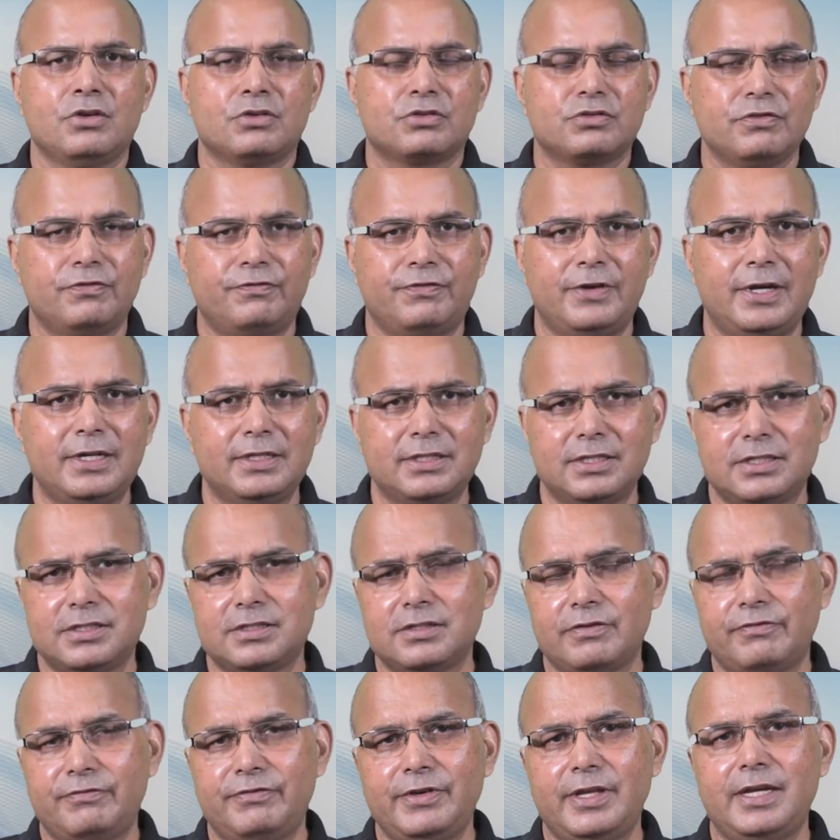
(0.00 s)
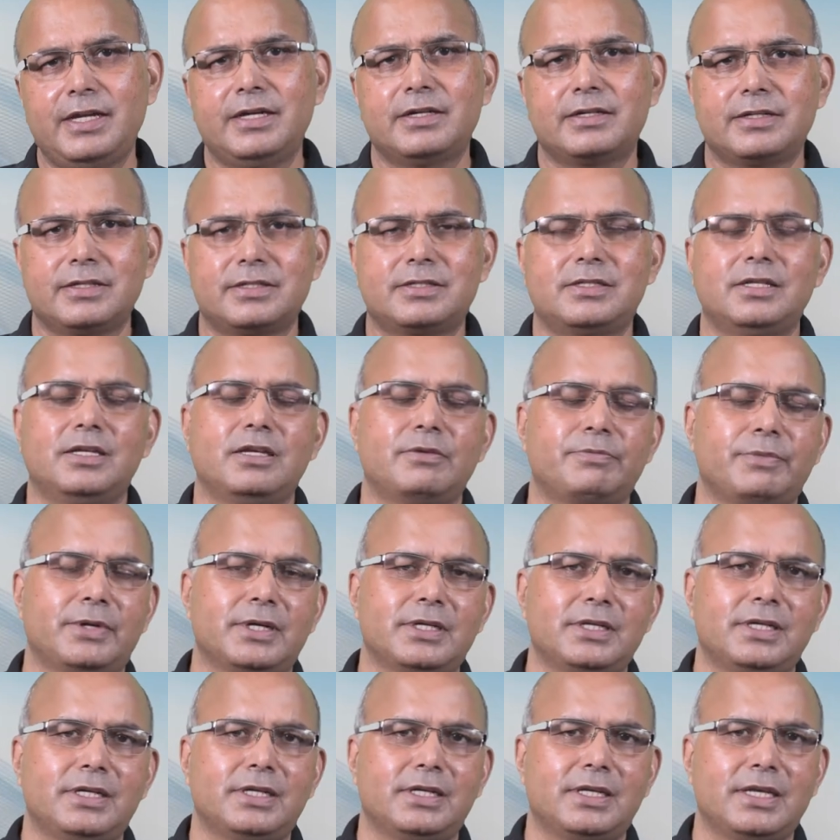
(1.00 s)
So friend, this is a very interesting and
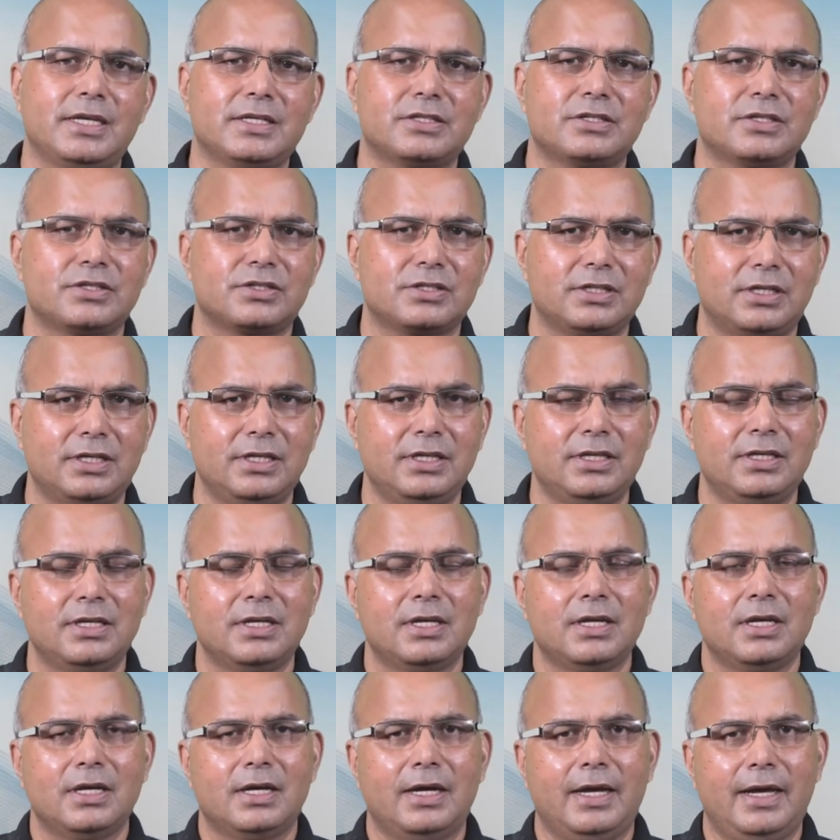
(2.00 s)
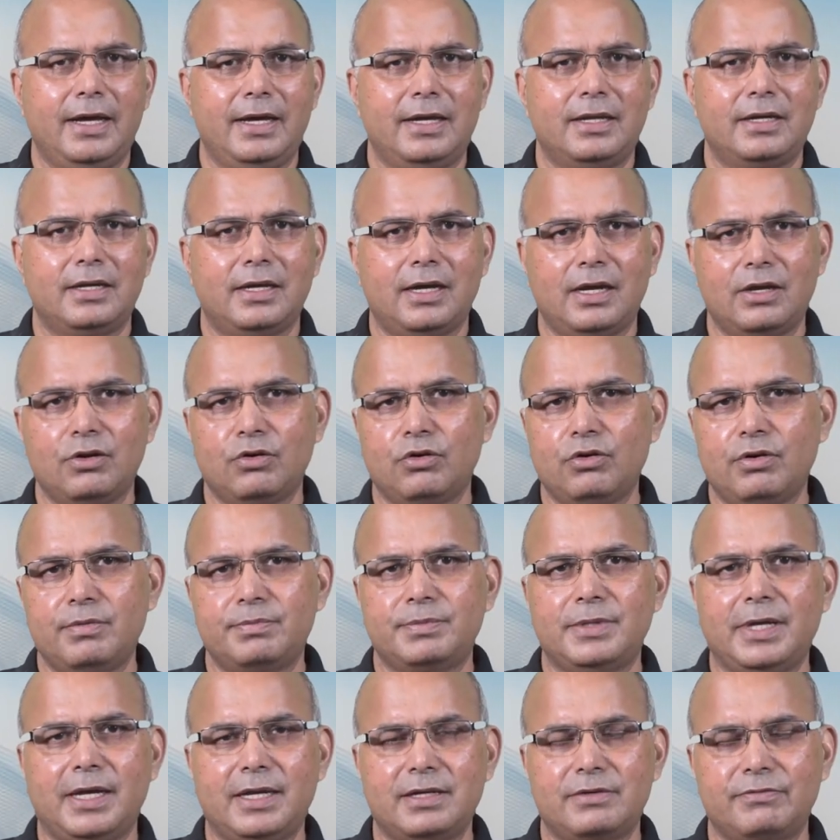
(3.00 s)
pertinent case study, and I
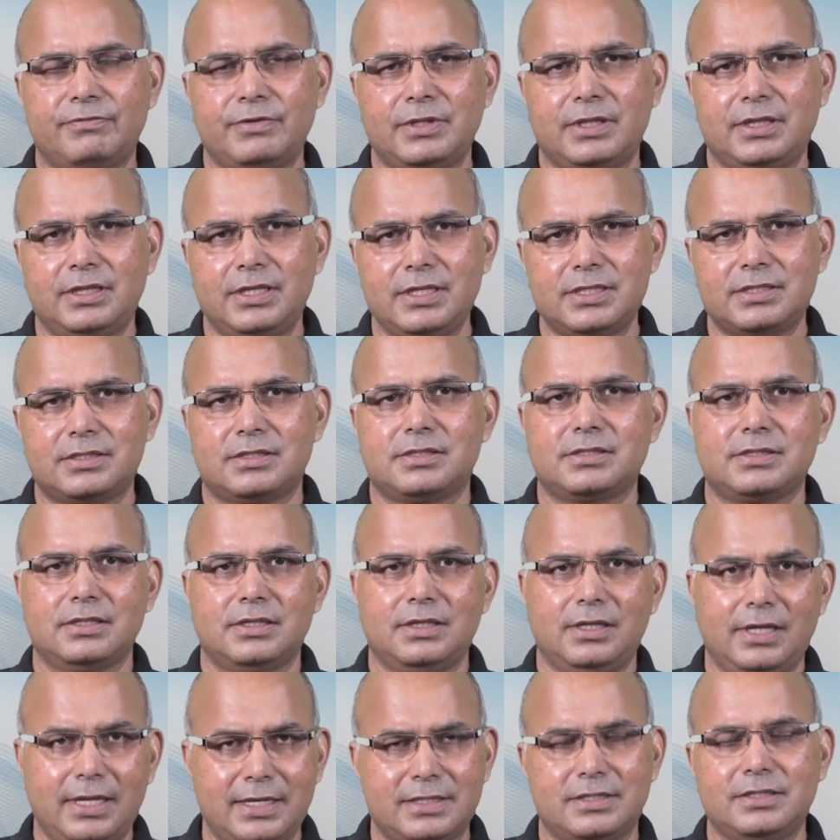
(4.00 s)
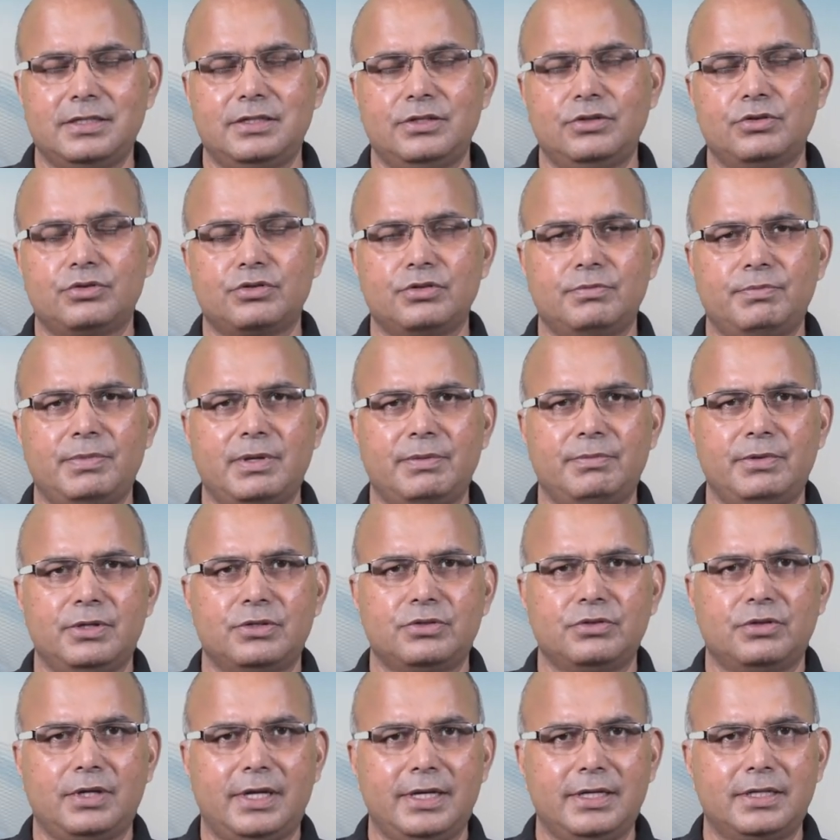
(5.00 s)
hope that with this lesson you should be
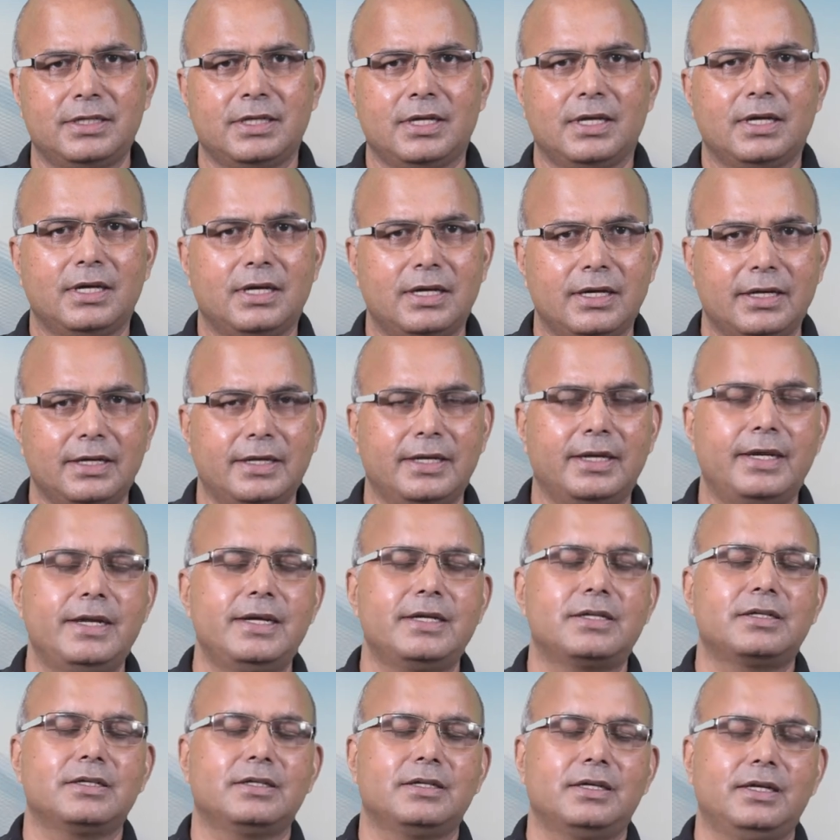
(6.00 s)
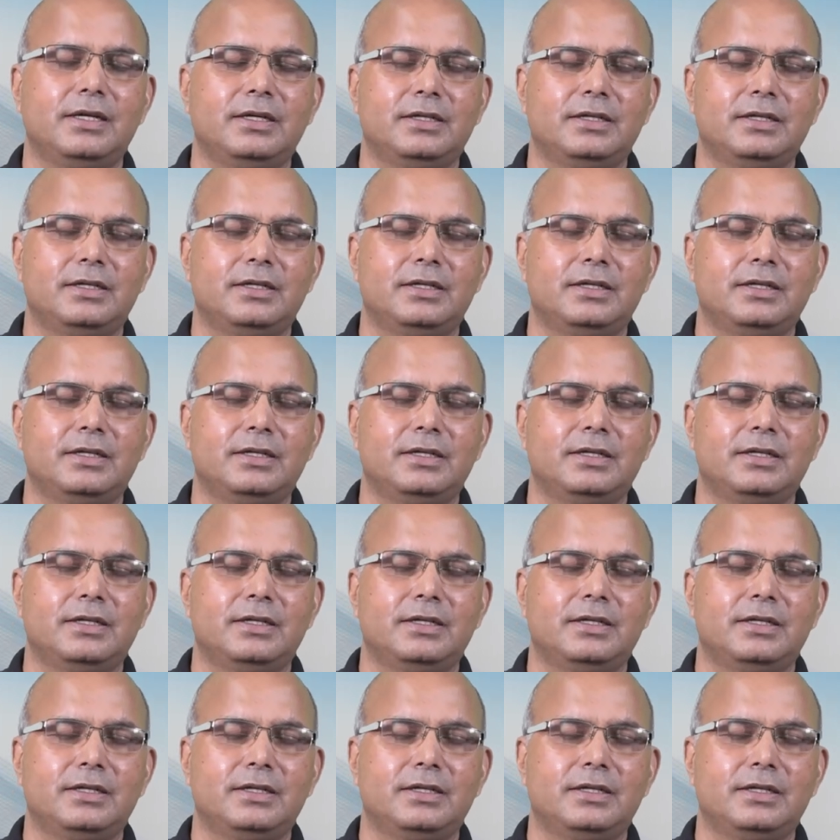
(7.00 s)
able to write a great